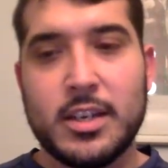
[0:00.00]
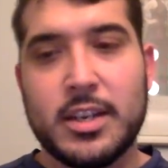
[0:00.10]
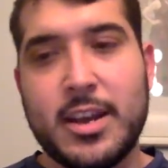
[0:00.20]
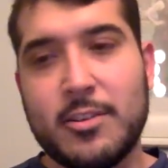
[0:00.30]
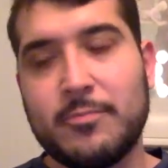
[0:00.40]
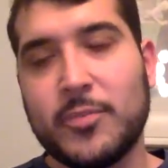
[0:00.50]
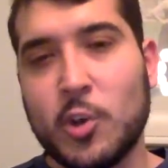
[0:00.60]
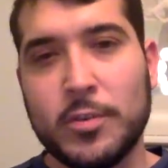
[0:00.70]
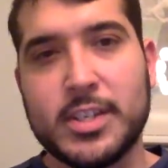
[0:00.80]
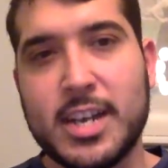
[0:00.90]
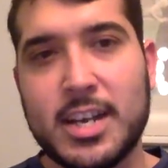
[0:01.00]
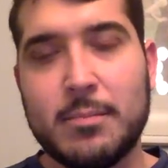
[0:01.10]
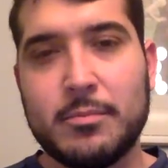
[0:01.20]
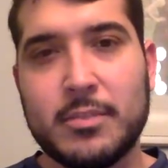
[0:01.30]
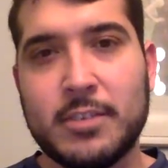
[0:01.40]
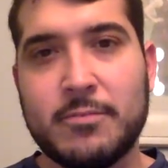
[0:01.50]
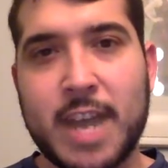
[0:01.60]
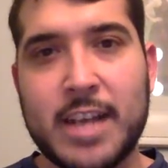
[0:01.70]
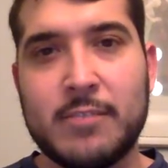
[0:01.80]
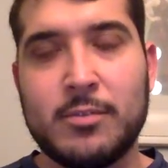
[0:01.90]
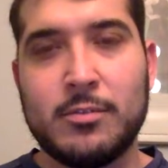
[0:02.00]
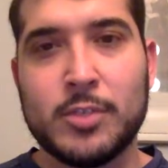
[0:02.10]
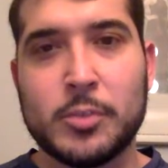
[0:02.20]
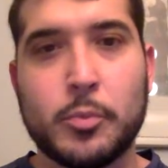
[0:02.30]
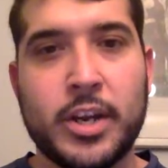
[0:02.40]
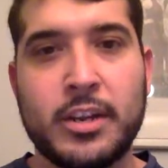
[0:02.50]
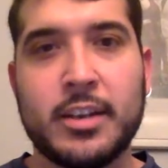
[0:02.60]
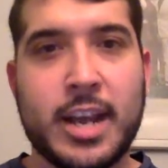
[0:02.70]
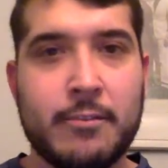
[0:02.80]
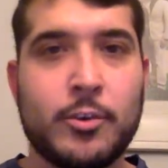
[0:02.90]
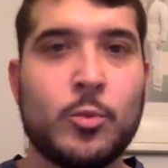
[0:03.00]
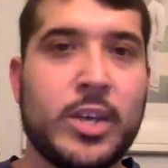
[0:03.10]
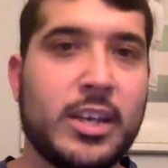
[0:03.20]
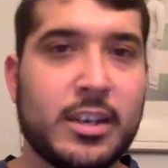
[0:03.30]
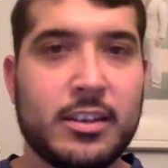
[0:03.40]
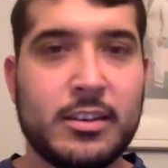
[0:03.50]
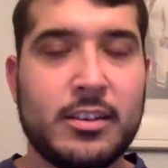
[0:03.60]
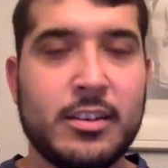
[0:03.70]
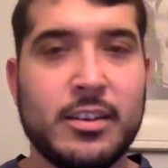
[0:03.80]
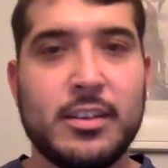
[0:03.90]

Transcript: Now, over time, if I was spraying it every weekend,